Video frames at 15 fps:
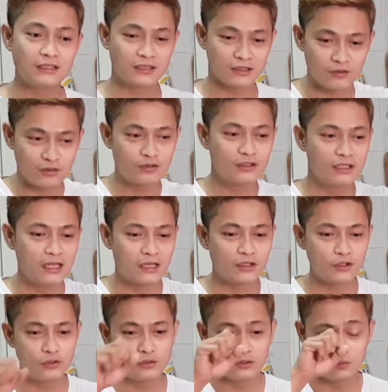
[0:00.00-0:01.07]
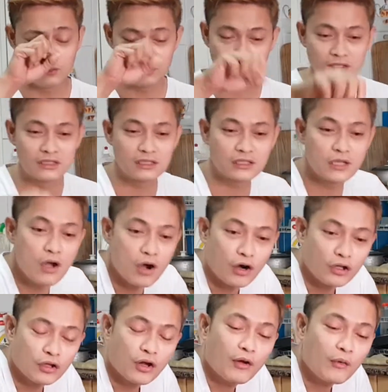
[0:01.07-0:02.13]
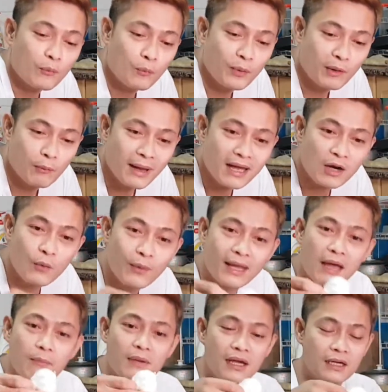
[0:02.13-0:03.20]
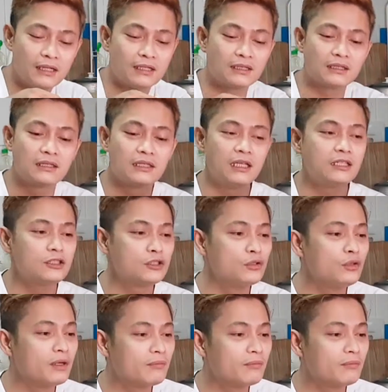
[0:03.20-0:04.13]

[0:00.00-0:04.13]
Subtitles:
is only like you will use this on your. Well, by the way, I'm gonna teach you